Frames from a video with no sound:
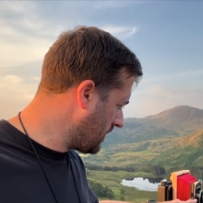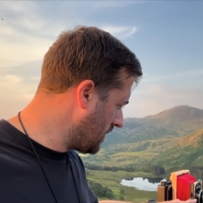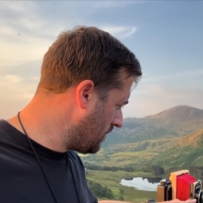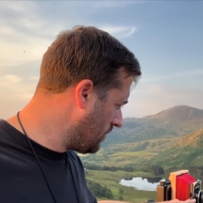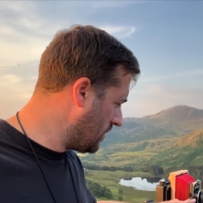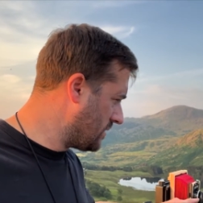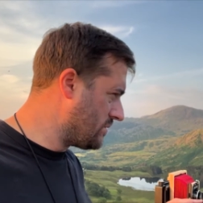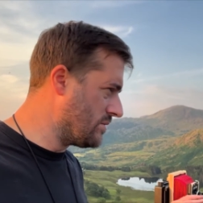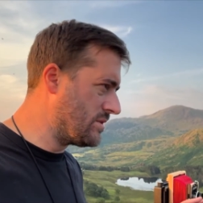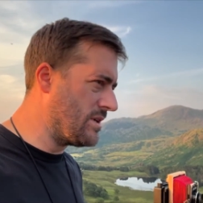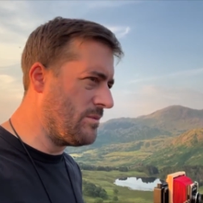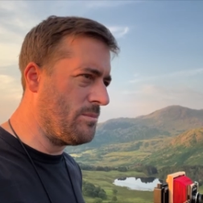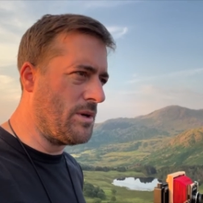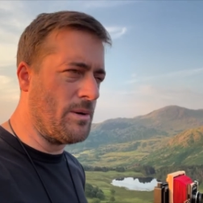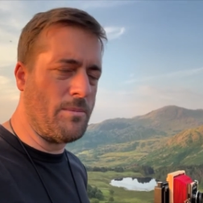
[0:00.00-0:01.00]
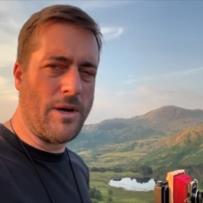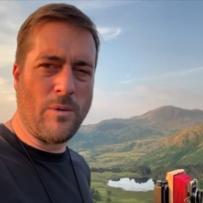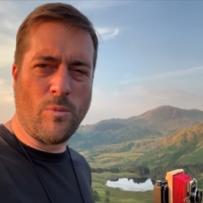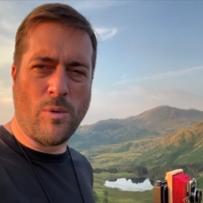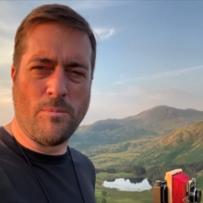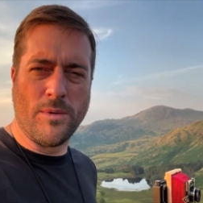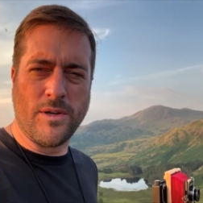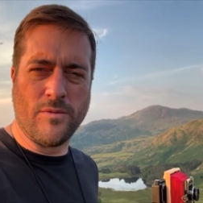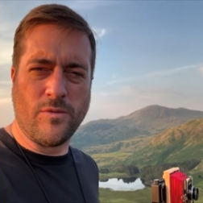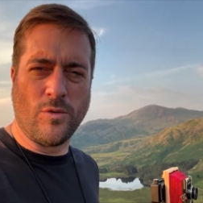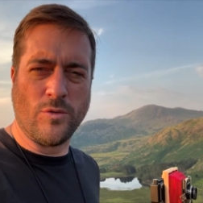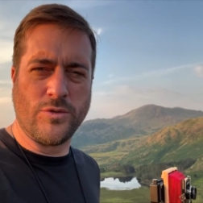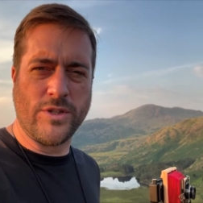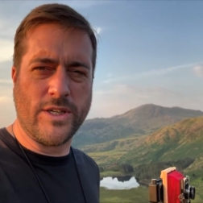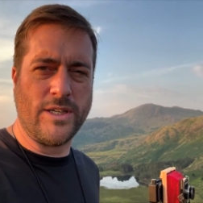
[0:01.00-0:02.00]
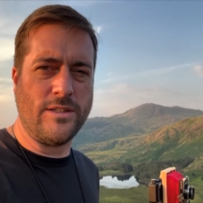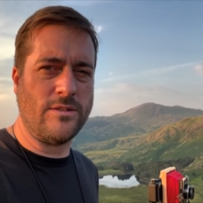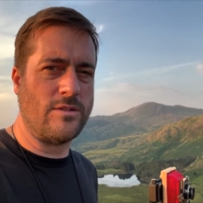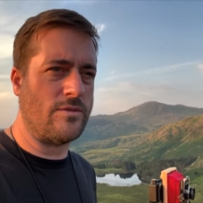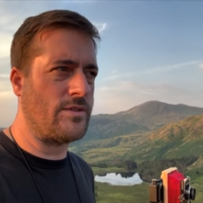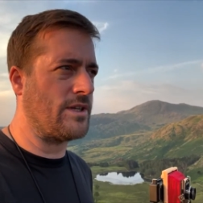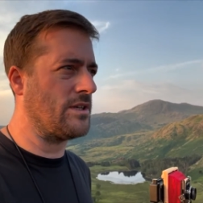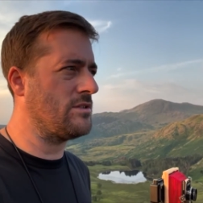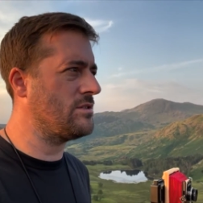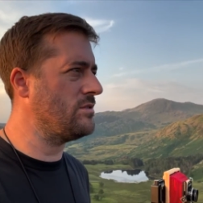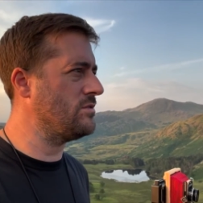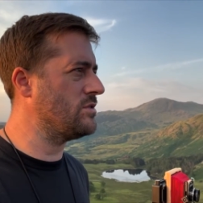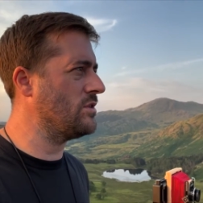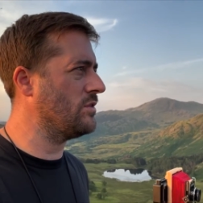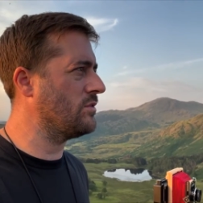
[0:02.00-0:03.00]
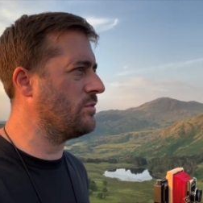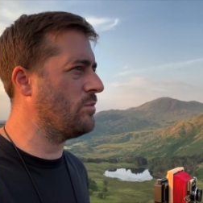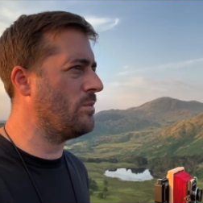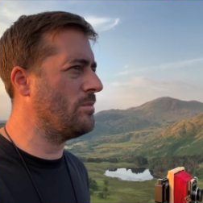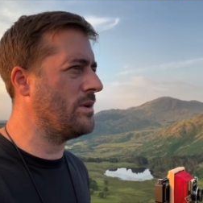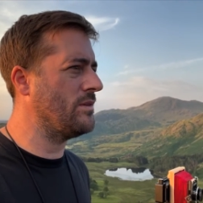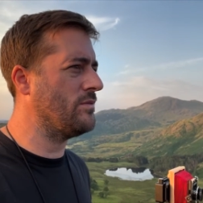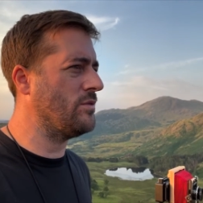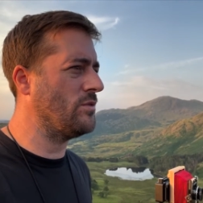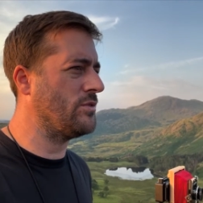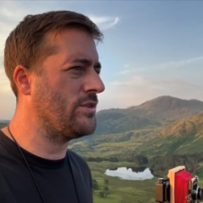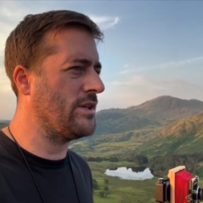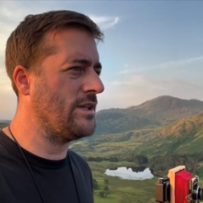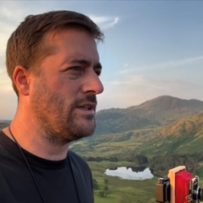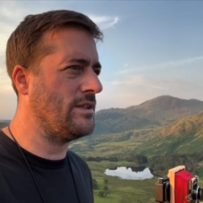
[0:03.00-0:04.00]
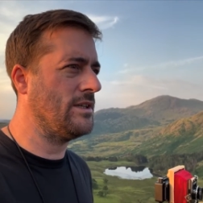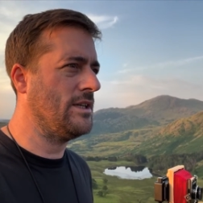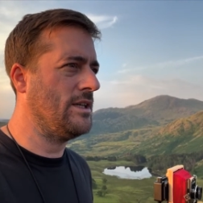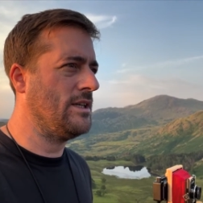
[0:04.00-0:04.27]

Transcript: which was giving me about 1 minute 14, so I've taken 2 shots of 1 minute 14.